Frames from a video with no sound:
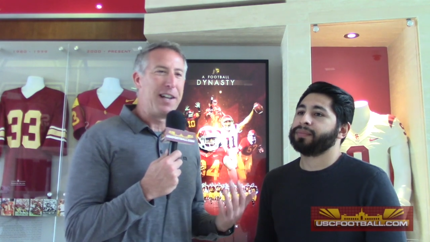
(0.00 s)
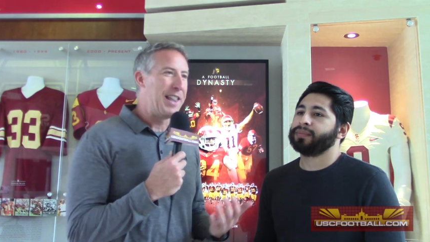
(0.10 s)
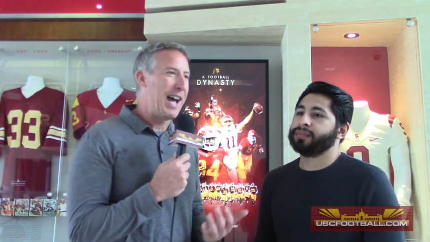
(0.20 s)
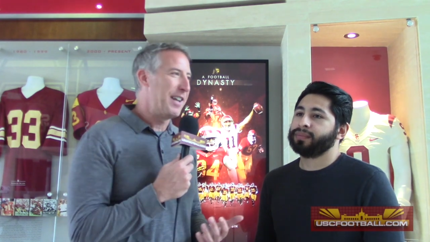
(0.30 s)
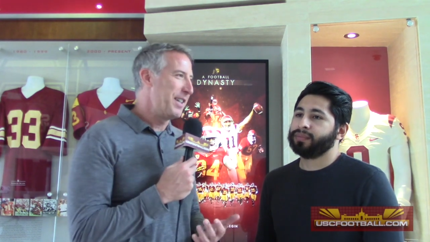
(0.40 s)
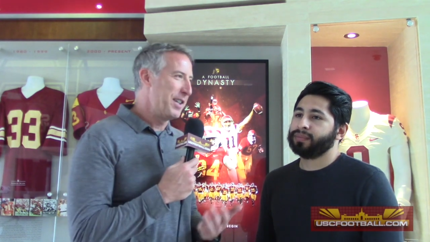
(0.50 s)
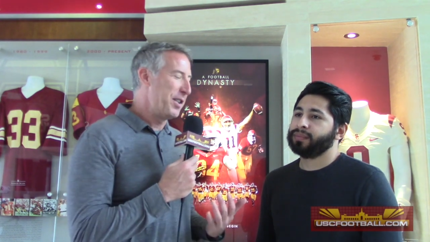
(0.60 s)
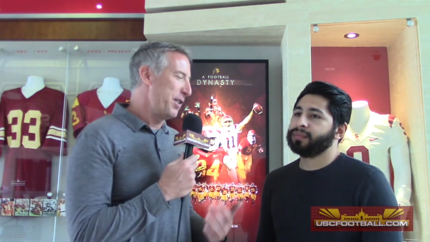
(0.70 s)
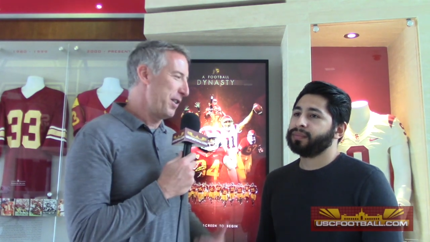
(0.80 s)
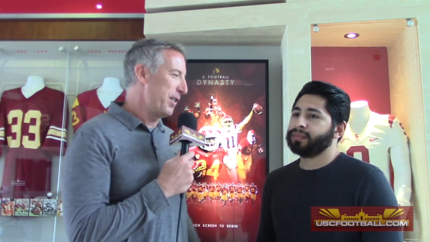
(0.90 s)
Speaker 1: like that in
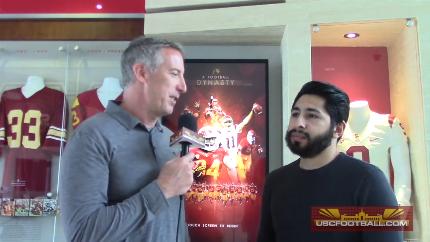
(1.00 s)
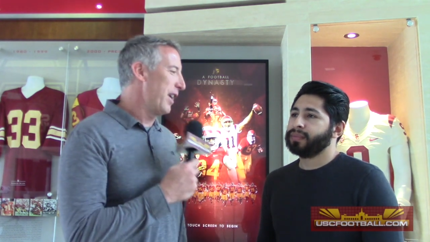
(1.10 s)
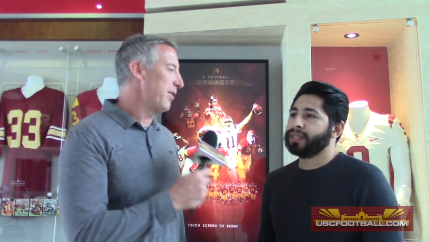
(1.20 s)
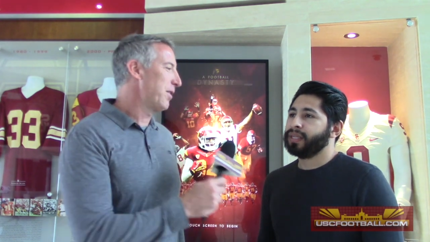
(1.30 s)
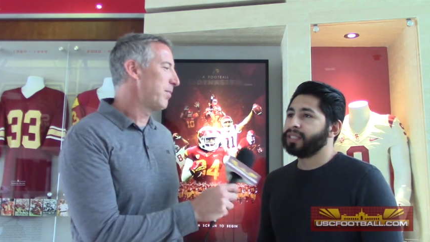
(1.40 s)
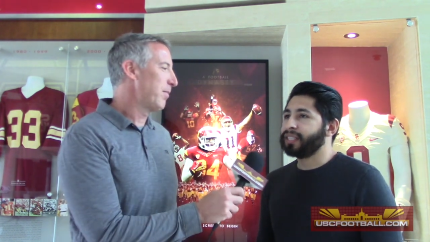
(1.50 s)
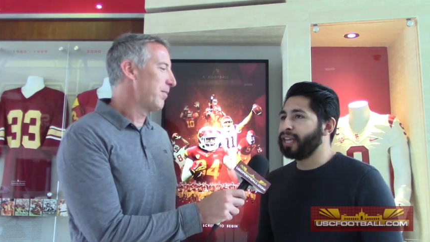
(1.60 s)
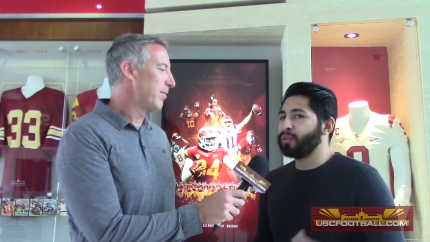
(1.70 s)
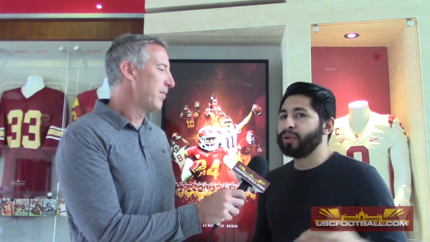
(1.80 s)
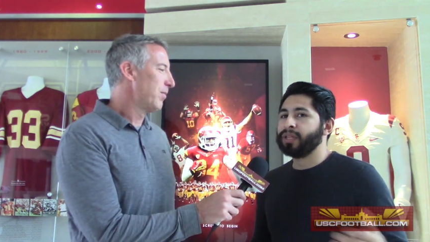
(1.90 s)
these other towns.
Speaker 2: It's
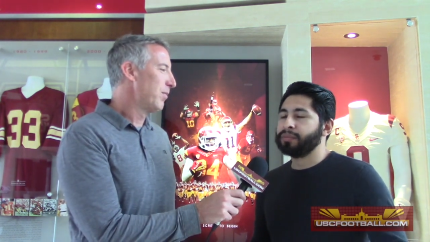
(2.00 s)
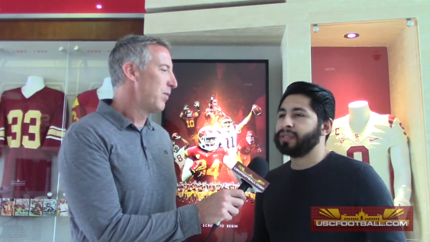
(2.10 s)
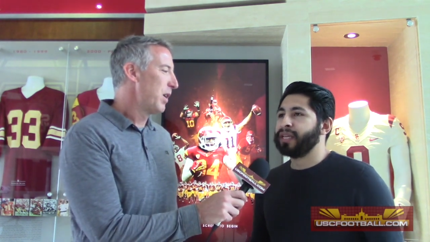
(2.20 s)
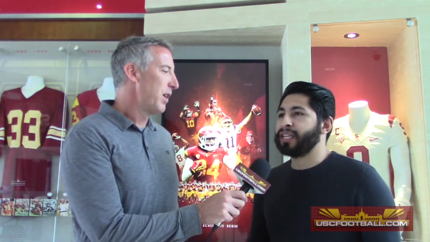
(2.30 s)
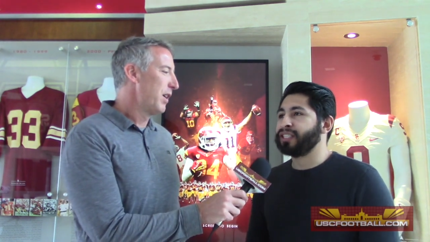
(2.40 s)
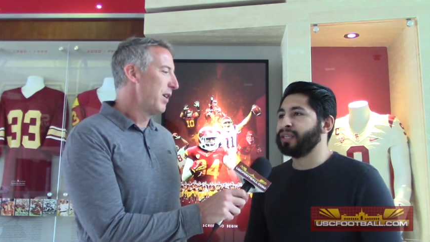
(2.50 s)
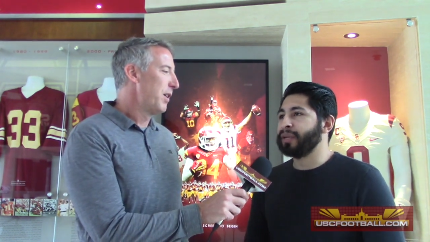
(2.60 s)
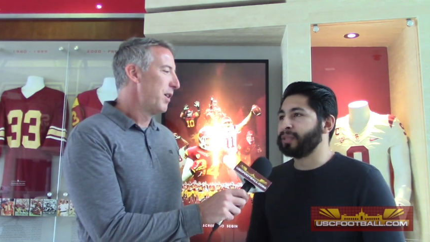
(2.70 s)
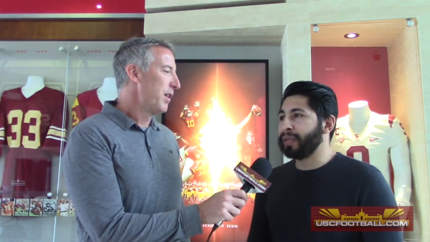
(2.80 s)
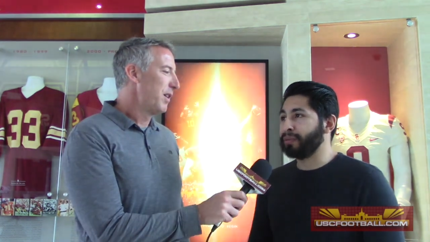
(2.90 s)
Caleb Williams and his
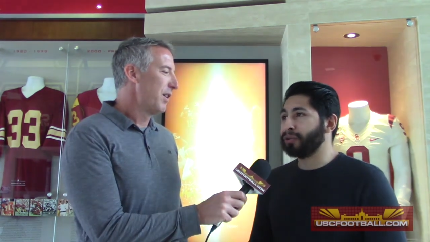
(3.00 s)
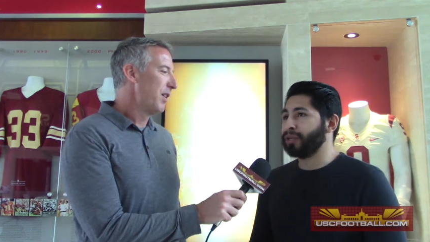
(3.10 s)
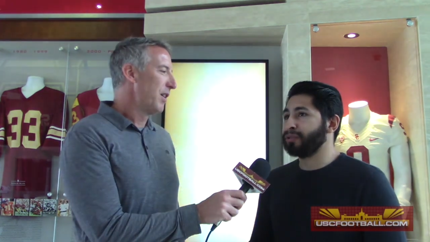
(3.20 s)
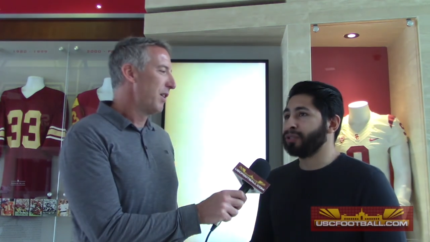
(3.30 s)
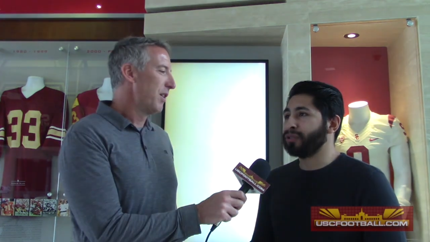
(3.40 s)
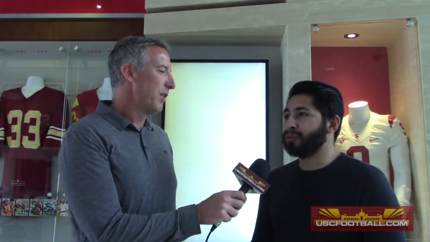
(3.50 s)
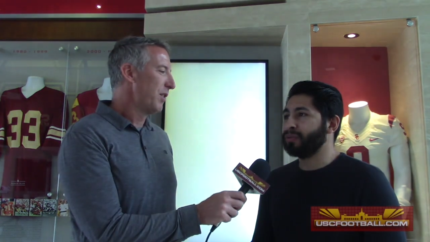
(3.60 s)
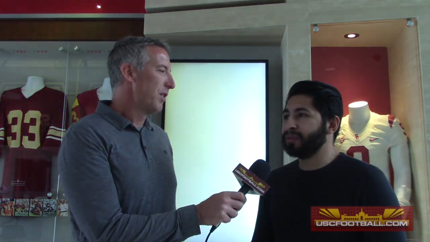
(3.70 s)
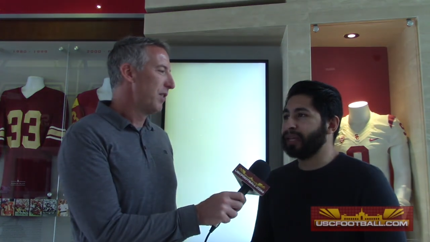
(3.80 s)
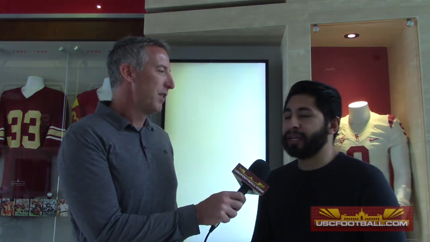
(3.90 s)
teammates being able to go
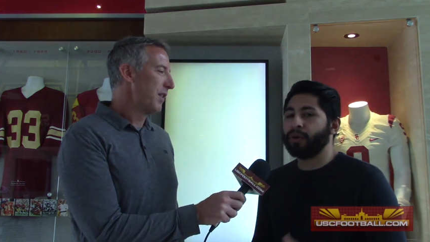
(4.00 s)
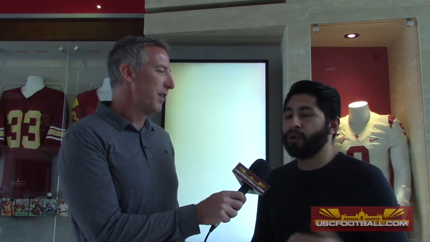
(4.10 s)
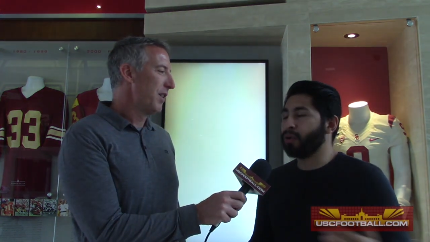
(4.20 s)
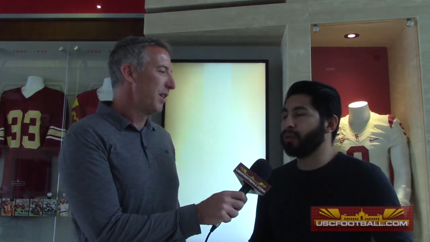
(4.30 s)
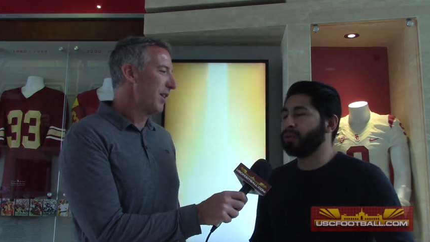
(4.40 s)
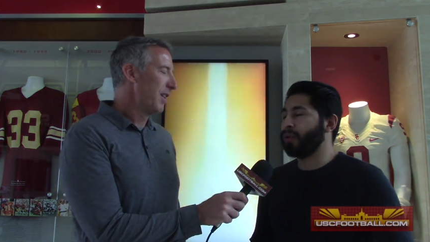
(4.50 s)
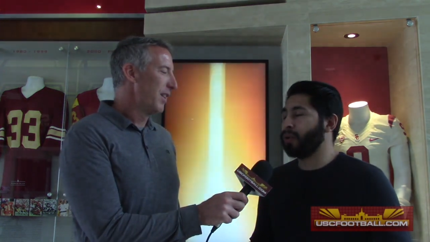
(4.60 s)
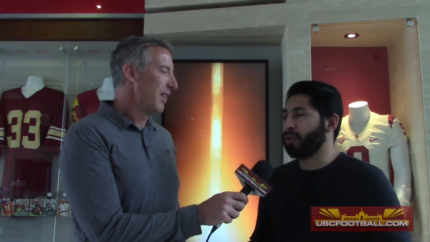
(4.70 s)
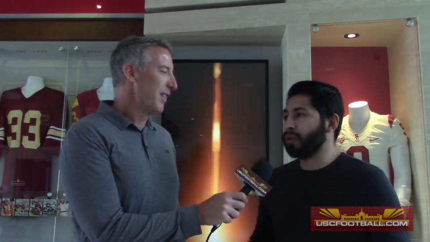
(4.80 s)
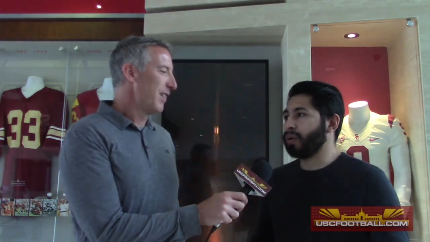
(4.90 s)
to, like, horror,
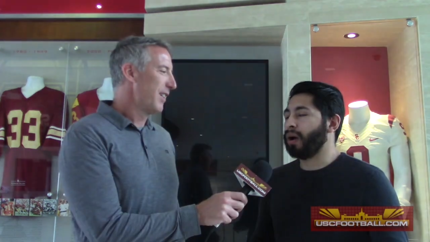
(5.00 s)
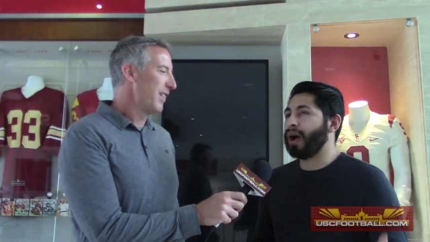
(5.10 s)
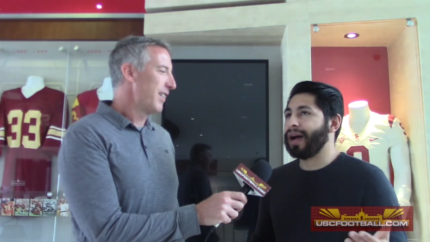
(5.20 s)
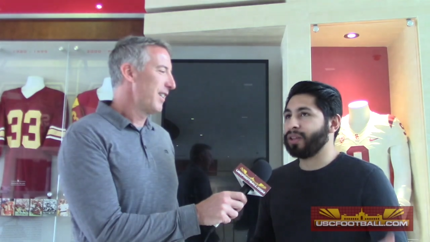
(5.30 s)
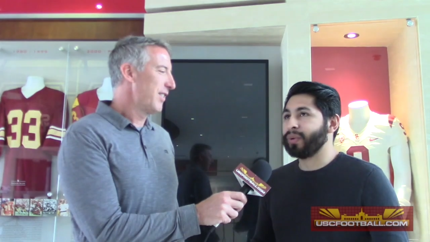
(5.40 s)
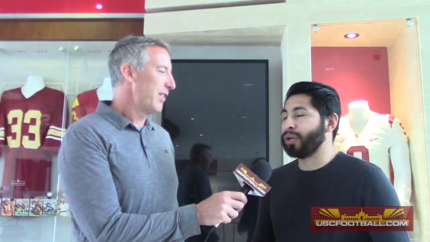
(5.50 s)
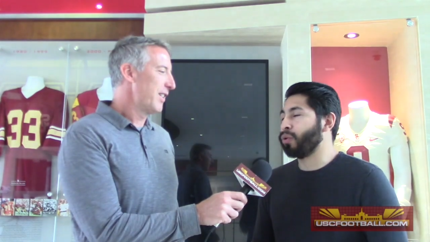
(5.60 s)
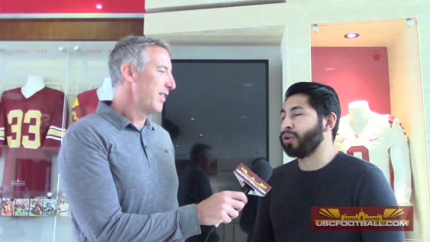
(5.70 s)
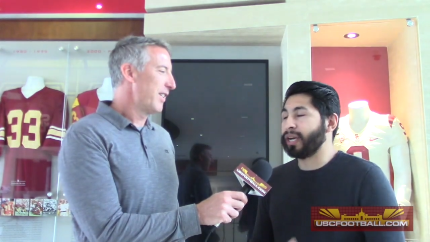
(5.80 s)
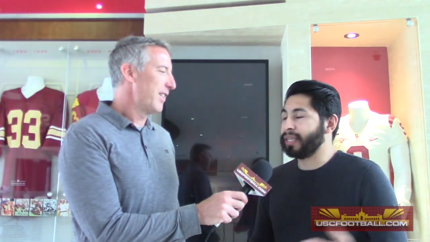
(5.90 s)
horror Halloween
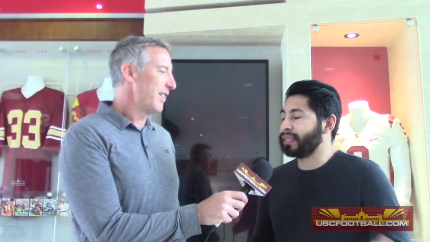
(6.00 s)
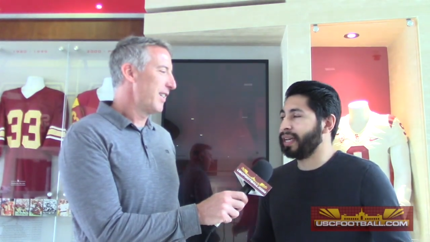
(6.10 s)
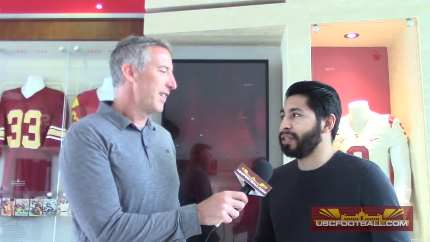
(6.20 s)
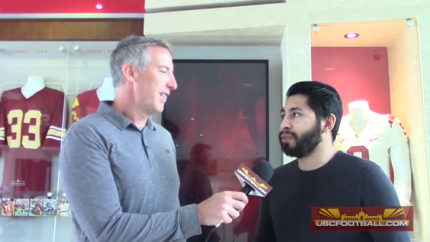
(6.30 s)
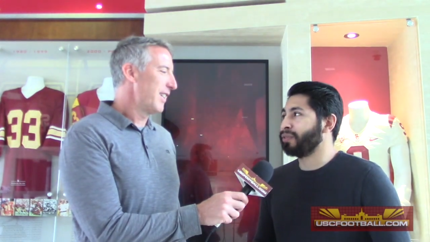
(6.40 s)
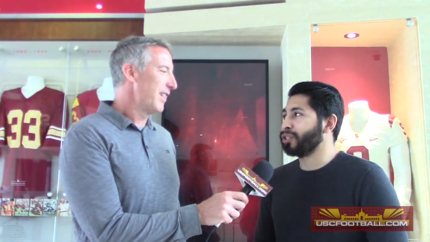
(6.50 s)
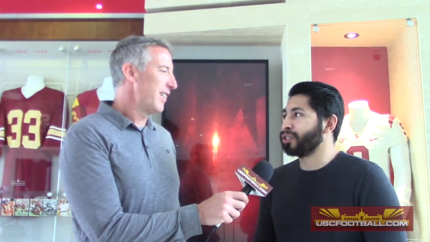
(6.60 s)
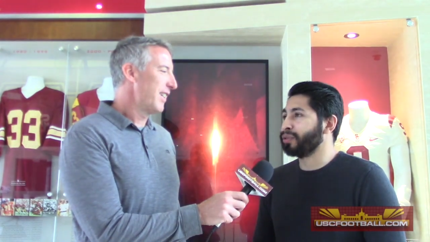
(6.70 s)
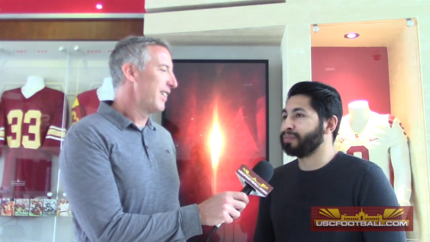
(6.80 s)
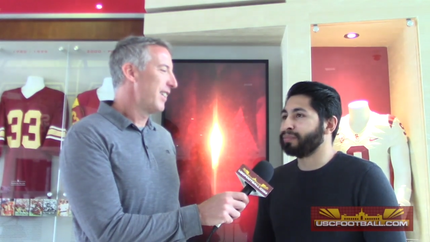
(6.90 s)
Horror Nights at
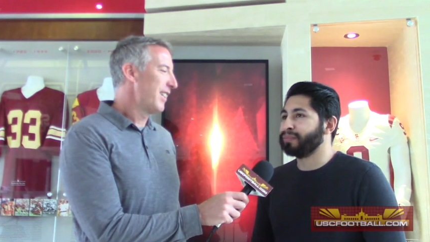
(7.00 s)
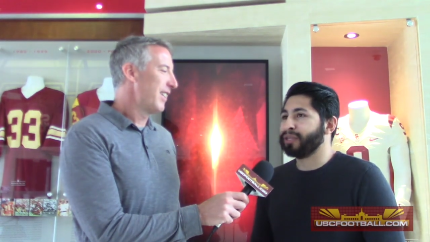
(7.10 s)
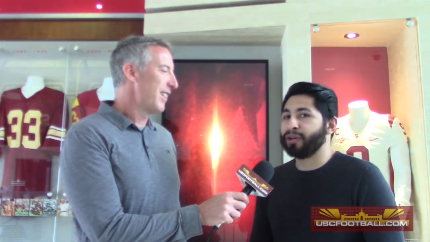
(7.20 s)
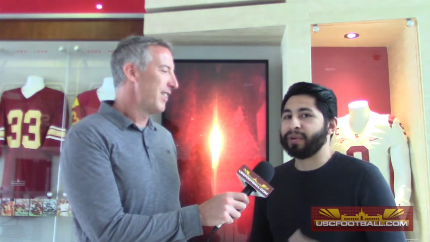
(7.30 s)
Universal and, you know,